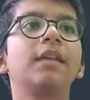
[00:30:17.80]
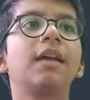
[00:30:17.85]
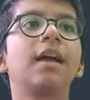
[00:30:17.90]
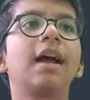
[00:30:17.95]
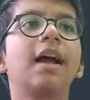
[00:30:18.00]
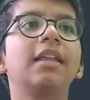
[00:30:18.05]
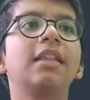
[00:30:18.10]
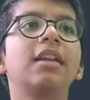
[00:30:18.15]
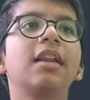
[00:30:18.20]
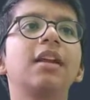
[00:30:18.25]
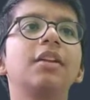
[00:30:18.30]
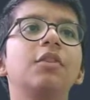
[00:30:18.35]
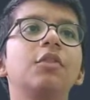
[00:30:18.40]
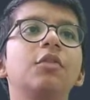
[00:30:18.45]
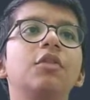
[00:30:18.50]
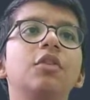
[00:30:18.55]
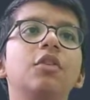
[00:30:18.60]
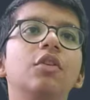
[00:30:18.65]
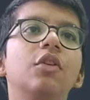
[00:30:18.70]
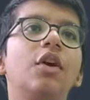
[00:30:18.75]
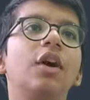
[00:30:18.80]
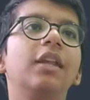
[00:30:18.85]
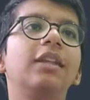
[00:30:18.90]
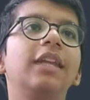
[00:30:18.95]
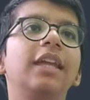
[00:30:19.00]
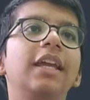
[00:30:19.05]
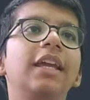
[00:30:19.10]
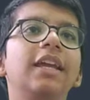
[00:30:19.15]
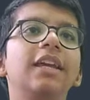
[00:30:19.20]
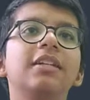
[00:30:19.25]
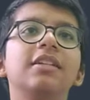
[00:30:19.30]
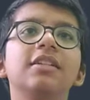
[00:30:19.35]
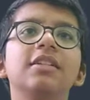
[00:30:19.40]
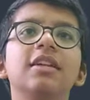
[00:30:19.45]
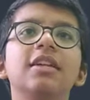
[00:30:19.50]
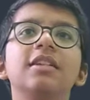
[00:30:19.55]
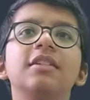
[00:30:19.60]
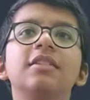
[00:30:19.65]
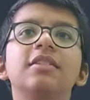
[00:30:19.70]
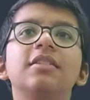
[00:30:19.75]
Either I don't know,
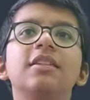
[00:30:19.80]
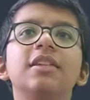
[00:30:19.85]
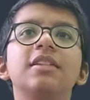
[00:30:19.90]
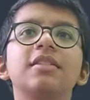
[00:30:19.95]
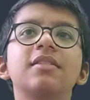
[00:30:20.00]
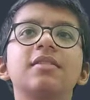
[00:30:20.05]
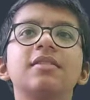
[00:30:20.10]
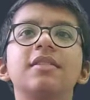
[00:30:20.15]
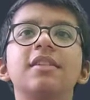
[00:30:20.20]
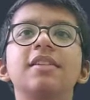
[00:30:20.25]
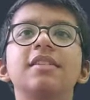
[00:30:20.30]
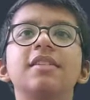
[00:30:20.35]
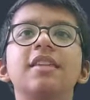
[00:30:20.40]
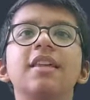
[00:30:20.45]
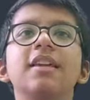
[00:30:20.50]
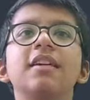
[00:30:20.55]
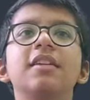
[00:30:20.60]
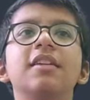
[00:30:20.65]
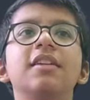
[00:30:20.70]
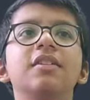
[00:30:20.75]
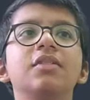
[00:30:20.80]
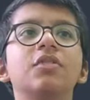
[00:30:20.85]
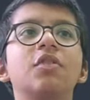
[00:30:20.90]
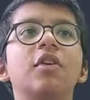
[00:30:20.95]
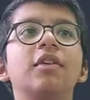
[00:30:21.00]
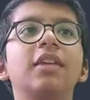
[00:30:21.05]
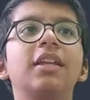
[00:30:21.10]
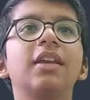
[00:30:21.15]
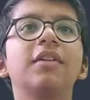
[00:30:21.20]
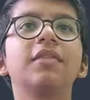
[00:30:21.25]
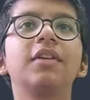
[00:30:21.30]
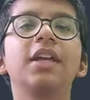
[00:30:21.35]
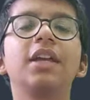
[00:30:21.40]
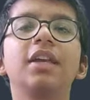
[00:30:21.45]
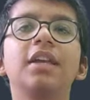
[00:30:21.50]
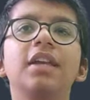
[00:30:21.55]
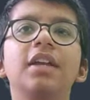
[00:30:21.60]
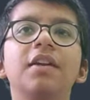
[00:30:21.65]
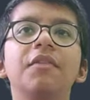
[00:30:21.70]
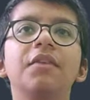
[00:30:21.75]
this error is not
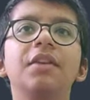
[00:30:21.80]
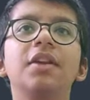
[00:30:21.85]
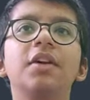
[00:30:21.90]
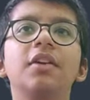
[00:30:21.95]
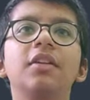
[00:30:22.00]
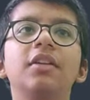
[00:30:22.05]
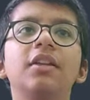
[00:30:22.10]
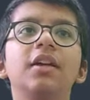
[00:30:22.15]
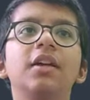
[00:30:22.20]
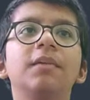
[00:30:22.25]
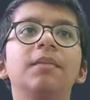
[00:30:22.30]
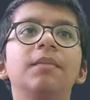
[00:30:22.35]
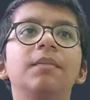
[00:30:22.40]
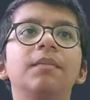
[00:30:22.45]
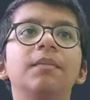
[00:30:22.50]
given on the